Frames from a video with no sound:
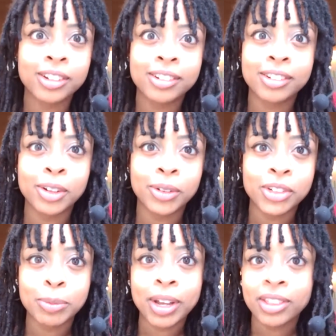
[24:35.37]
No, in
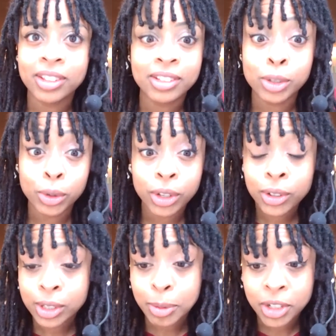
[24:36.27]
Japan, in Tokyo
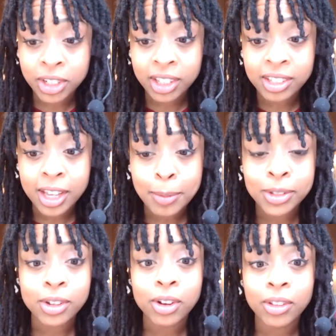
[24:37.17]
especially, this happens
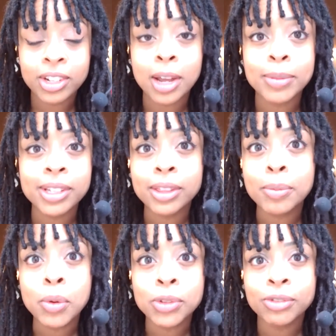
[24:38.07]
all the time. It's like the
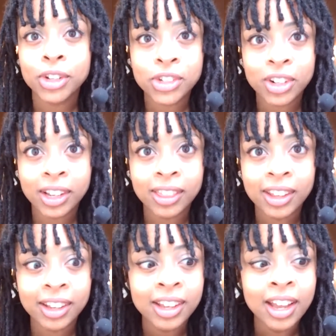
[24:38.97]
most frustrating thing.